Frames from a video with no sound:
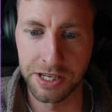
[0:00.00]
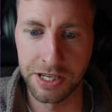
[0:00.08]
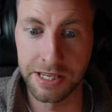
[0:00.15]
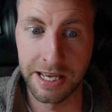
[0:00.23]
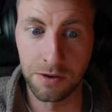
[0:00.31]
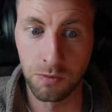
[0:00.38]
And
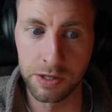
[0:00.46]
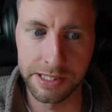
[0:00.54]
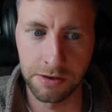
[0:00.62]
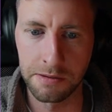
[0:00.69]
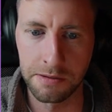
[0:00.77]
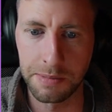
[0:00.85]
then once
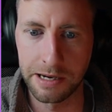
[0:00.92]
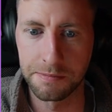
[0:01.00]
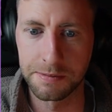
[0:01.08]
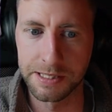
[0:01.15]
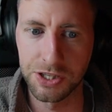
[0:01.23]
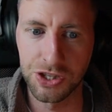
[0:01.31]
they're in a better
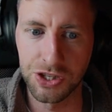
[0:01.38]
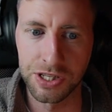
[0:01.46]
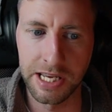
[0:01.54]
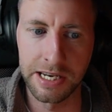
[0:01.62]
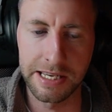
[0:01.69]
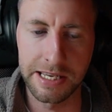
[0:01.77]
position,
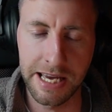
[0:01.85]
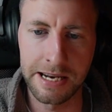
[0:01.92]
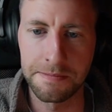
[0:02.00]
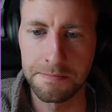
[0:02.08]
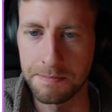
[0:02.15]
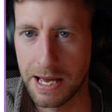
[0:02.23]
then
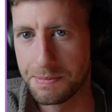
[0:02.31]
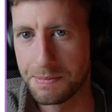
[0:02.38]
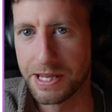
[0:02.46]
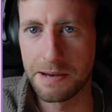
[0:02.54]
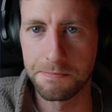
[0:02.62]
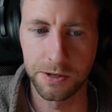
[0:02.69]
again maybe
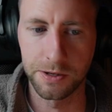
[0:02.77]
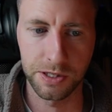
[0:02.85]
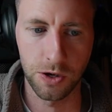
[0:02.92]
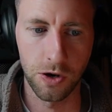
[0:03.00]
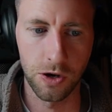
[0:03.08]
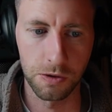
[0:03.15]
they book the
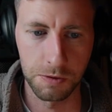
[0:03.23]
call.